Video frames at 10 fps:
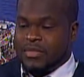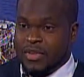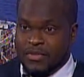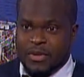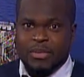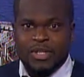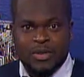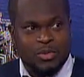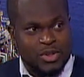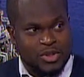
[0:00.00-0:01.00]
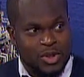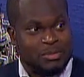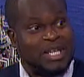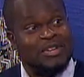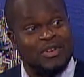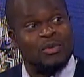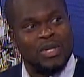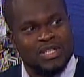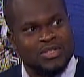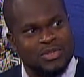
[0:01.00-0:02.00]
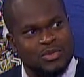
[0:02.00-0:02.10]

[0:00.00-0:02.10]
for a better word, not behaving well in school.